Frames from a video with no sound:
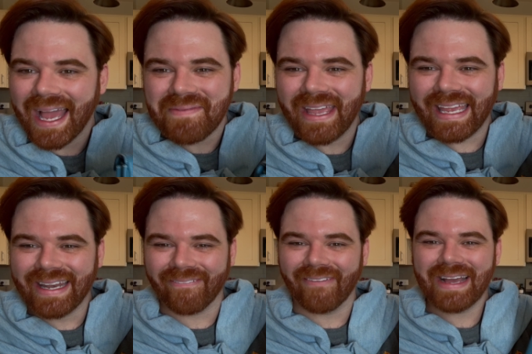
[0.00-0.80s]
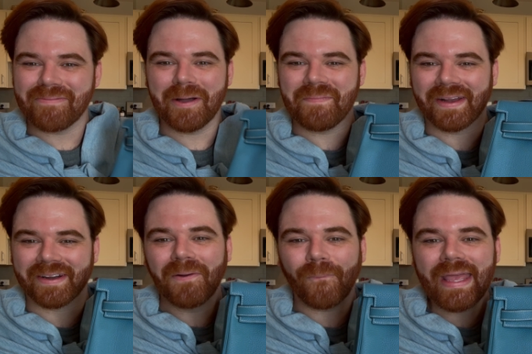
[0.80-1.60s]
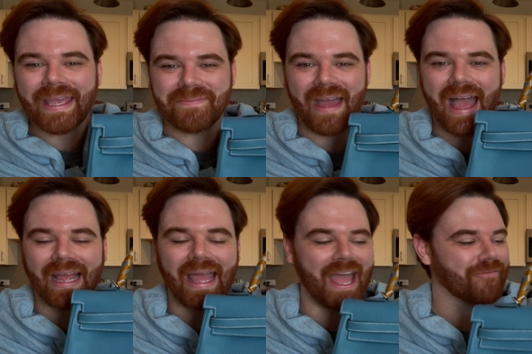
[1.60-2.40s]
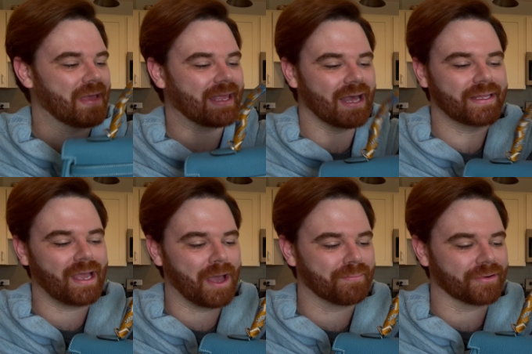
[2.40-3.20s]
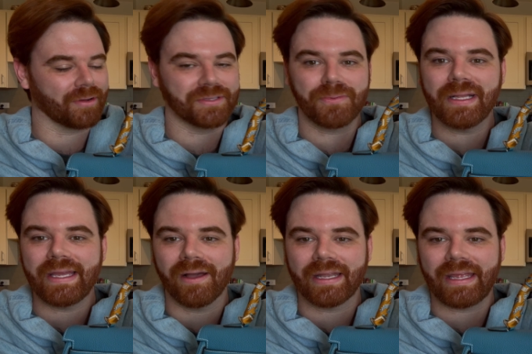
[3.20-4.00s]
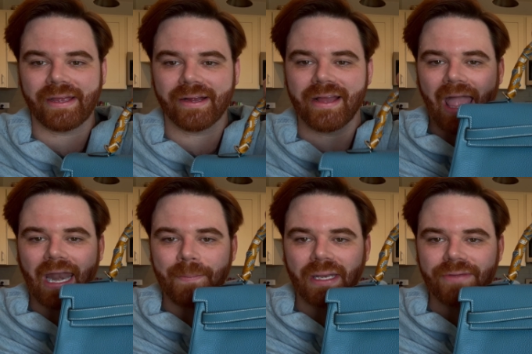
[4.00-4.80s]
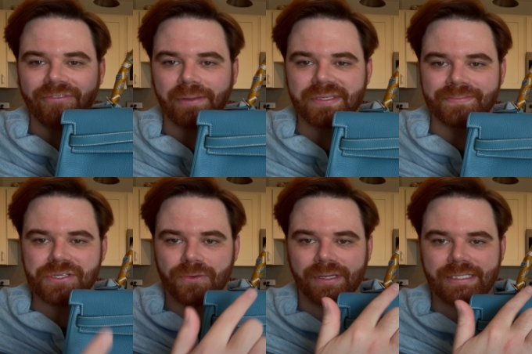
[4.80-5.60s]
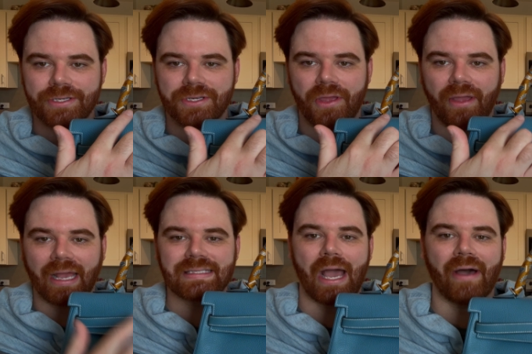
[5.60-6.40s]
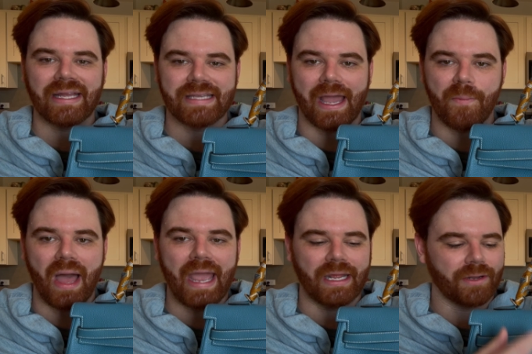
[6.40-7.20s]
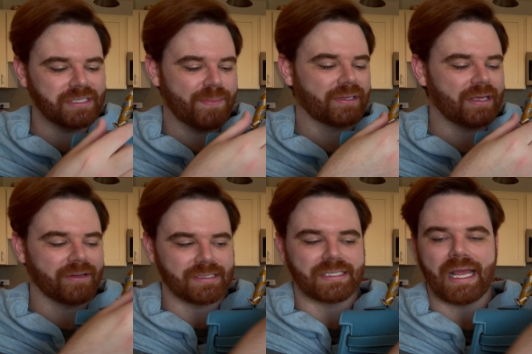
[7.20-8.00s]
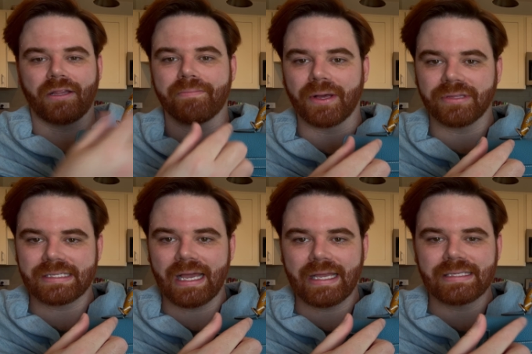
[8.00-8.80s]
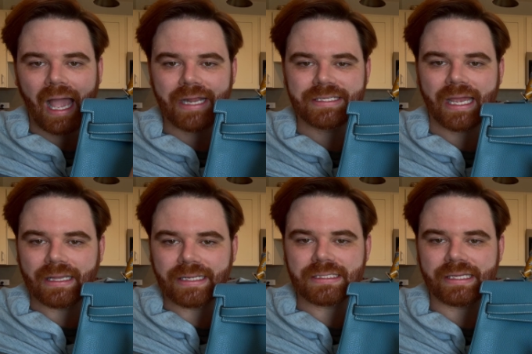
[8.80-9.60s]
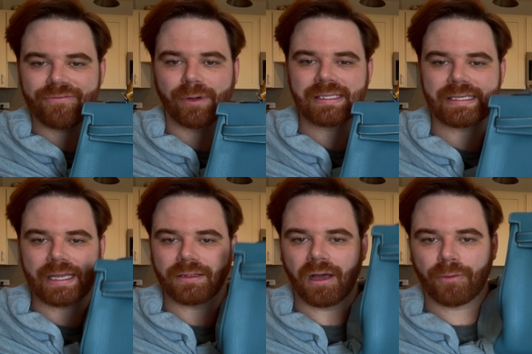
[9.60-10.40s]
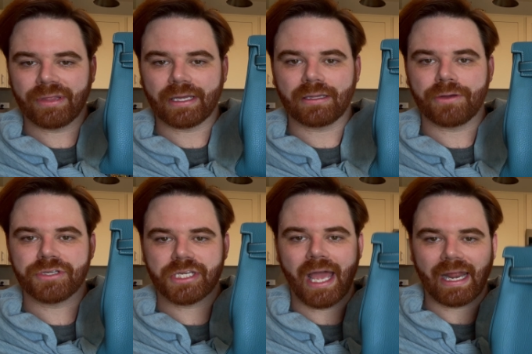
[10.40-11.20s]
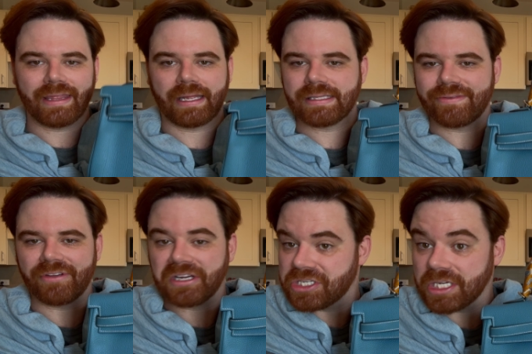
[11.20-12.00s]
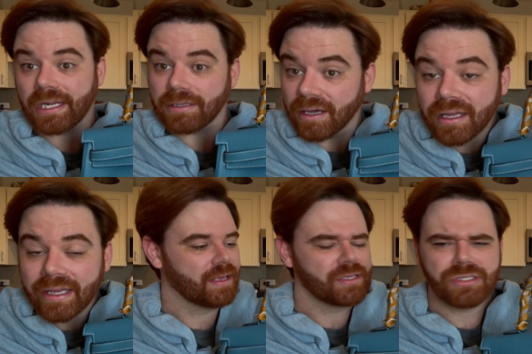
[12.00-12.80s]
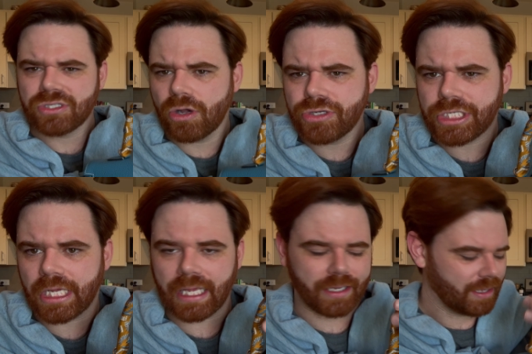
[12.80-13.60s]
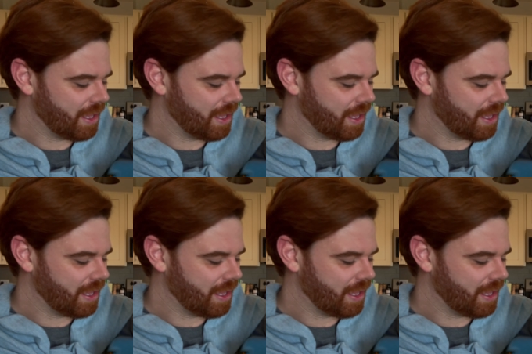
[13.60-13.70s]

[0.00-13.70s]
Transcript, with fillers: I mean, what what better weekend bag? I have my Kelly on Pearl Twilly on here, and I'm gonna film some shorts to show you guys how I tie mine. I know typically there's a tail on both sides. I just kind of like to leave one side long with the clochette. I think it's a very chic look. So chic.